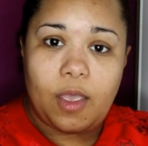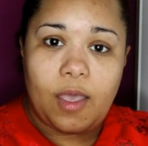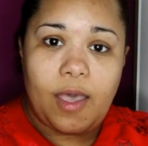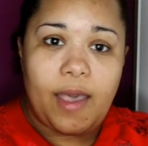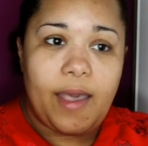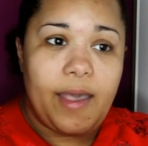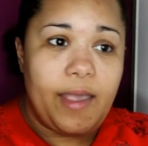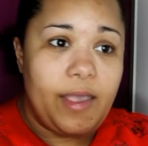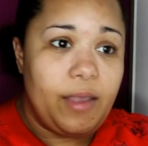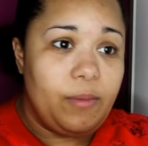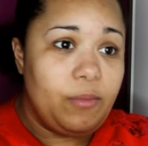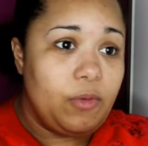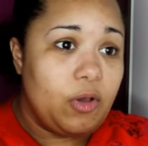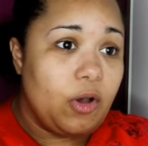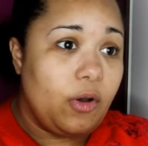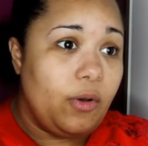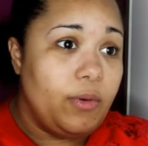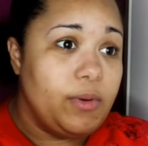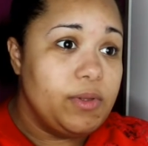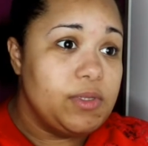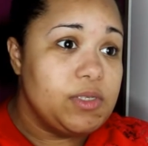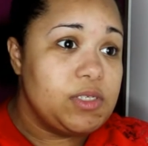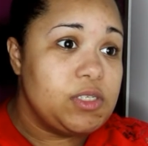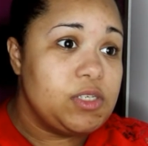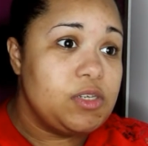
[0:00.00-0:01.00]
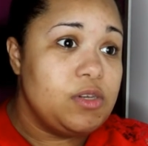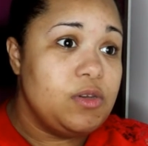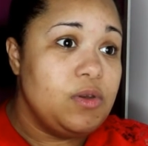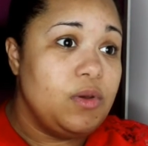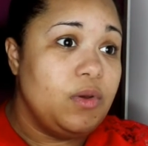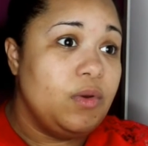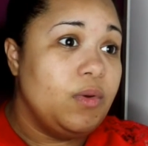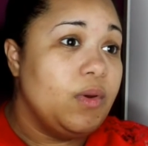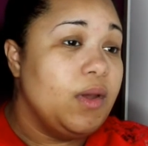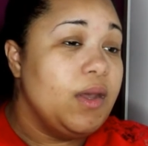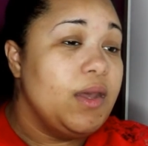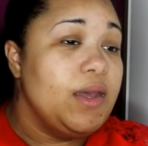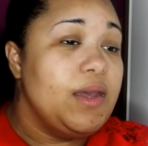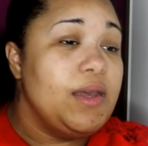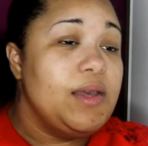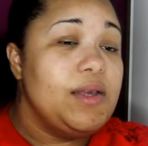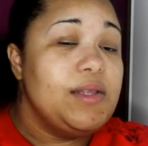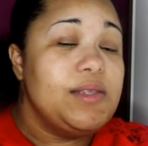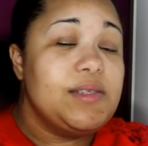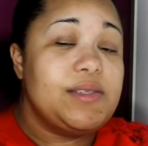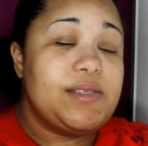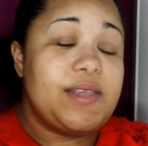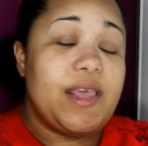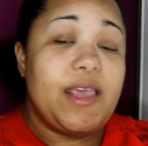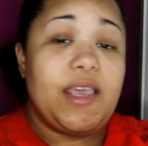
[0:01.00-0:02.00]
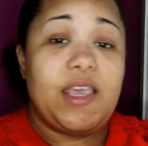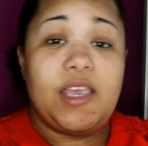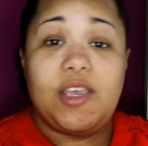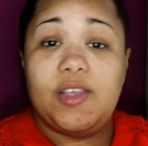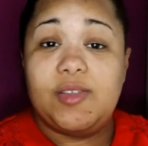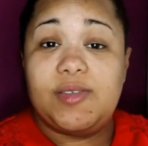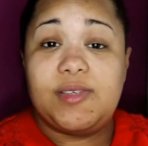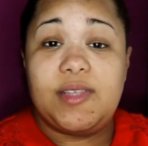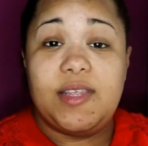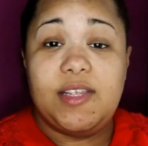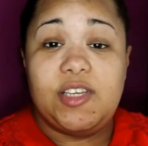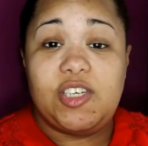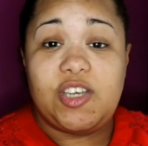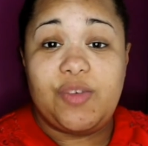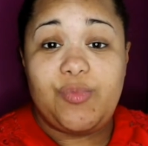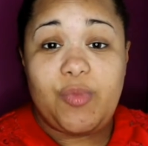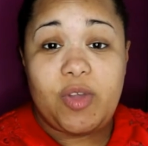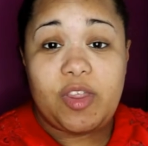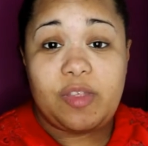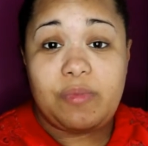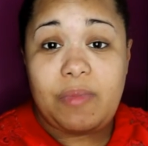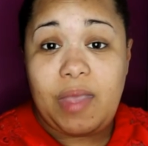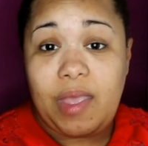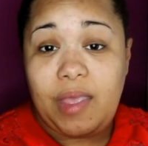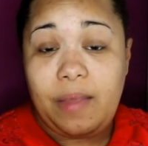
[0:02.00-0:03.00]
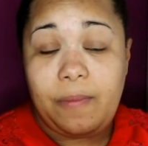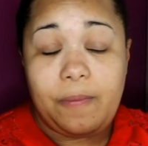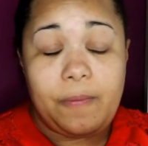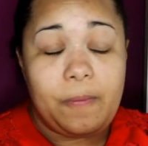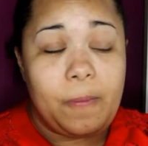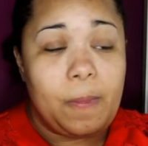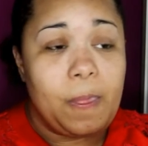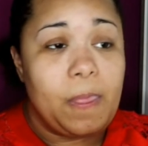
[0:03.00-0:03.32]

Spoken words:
I am going to take you to the gym with me.